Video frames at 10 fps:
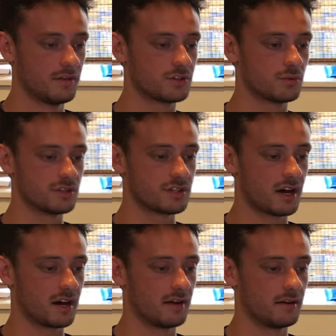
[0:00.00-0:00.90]
This was
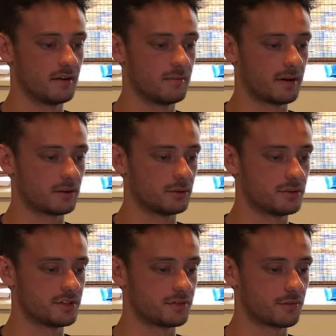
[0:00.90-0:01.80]
Michael
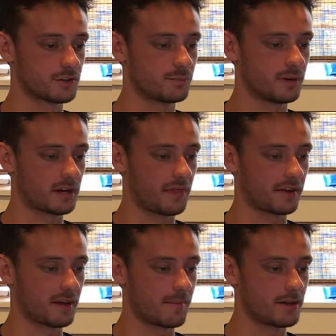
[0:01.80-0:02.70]
Lewis's first book. I
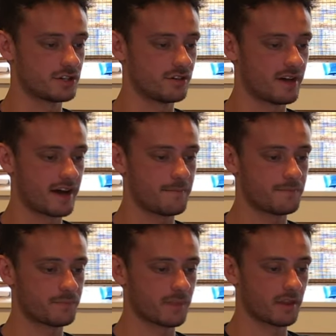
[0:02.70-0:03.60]
think I mentioned
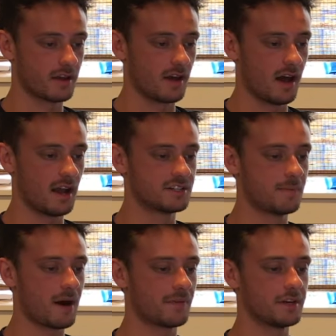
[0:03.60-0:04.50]
that.
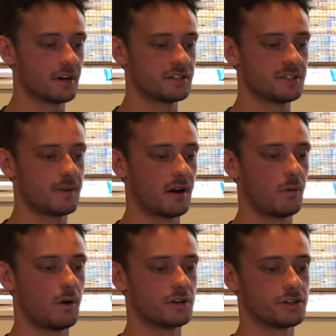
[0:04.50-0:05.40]
It's about the years he spent
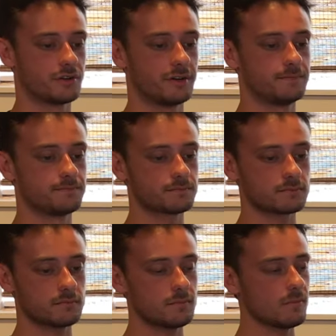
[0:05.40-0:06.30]
on Wall Street.
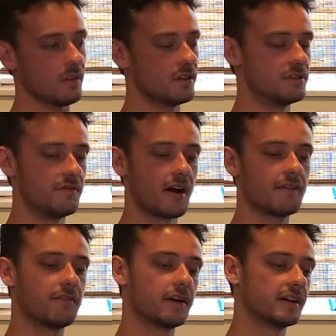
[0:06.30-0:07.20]
It's
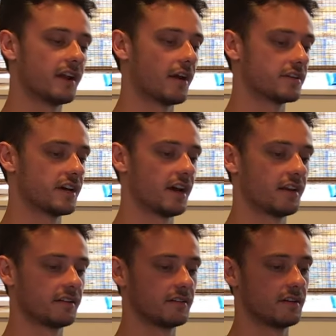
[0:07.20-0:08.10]
very funny and
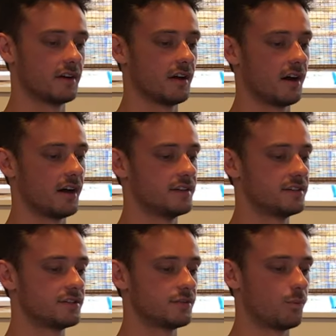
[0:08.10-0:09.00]
entertaining.
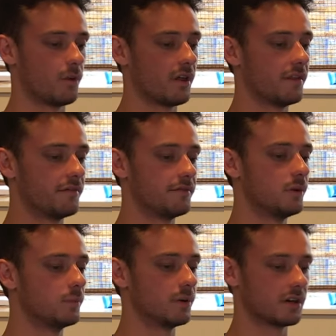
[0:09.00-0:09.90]
It's one of the
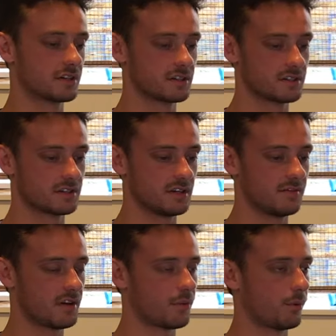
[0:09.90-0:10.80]
few books,
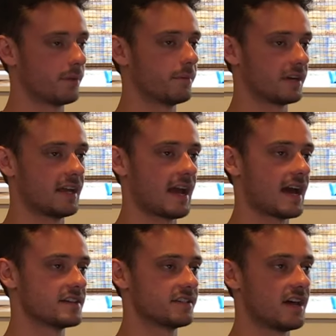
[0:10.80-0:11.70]
if not the only book he
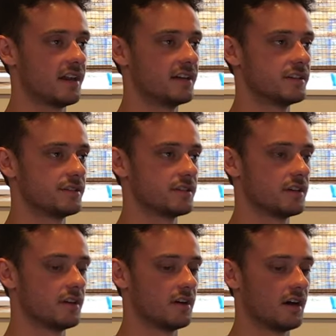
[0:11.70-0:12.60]
has, that
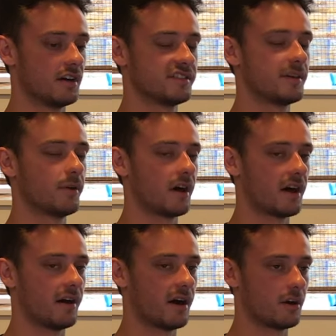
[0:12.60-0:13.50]
is somewhat
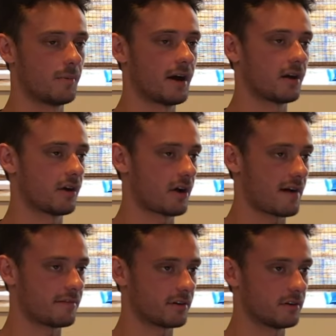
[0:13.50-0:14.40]

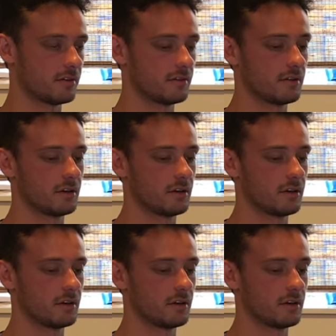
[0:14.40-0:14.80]
autobiographical.